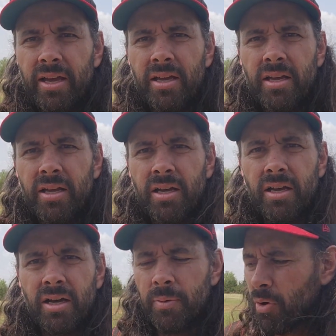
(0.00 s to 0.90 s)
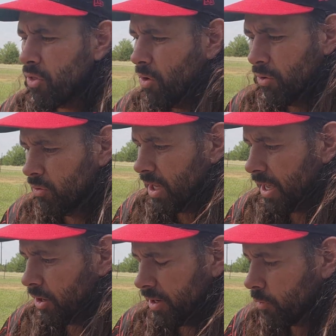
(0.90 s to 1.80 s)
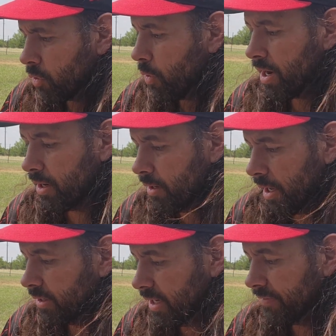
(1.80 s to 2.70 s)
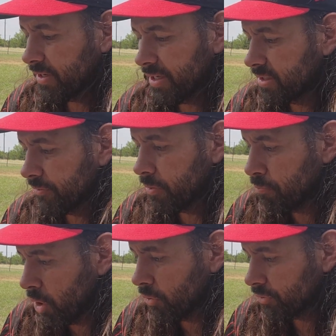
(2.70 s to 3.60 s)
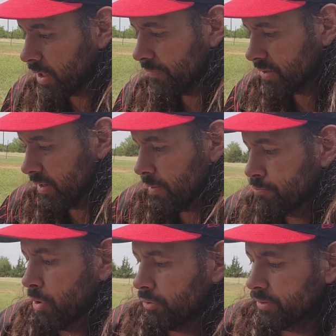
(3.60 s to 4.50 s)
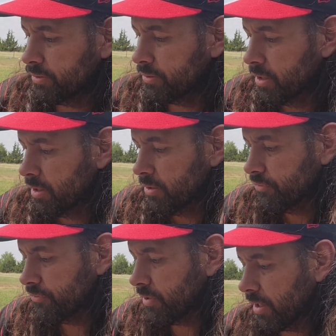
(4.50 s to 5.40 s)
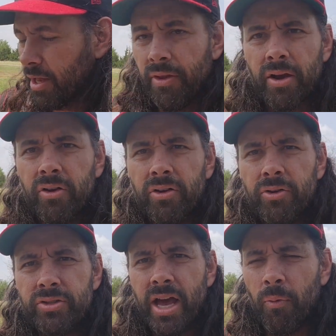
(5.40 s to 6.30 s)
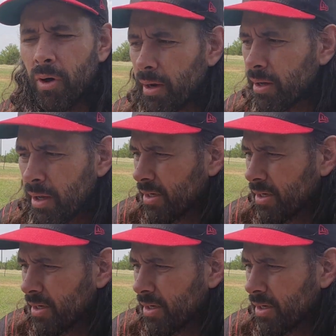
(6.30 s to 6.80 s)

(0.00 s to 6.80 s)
I put the whole new line on. I did have to get different bolts. Obviously that bolt is stuck in there. I couldn't use that one.